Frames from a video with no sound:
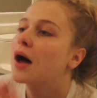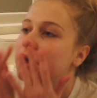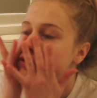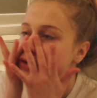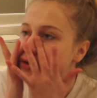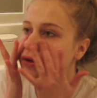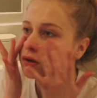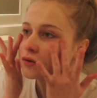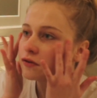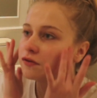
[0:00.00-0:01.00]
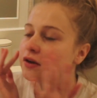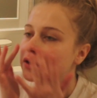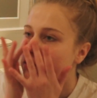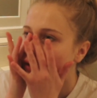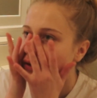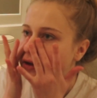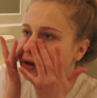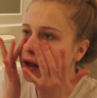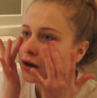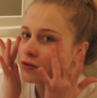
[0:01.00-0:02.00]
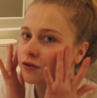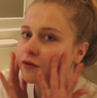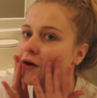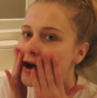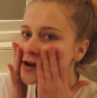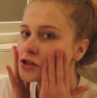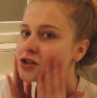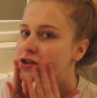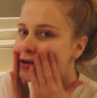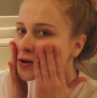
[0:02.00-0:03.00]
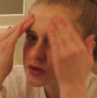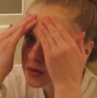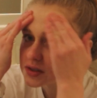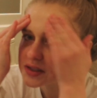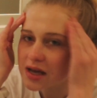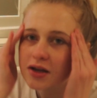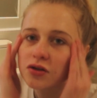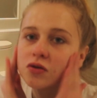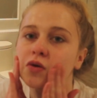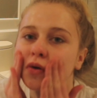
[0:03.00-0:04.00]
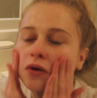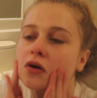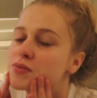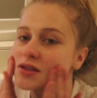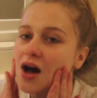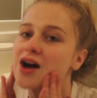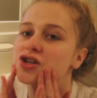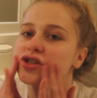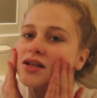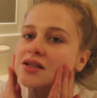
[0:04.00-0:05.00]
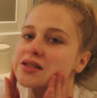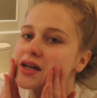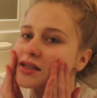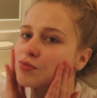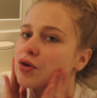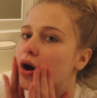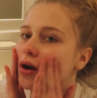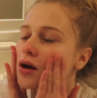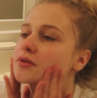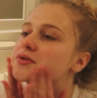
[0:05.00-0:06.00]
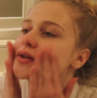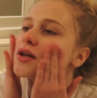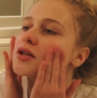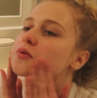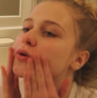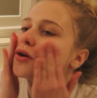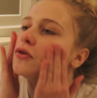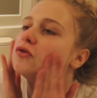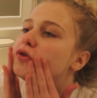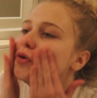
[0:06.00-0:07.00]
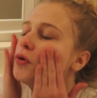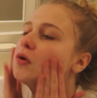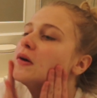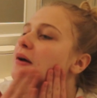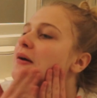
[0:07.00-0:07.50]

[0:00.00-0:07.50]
I do feel like refreshed. So it's said to massage the excess product. That's what we're gonna do.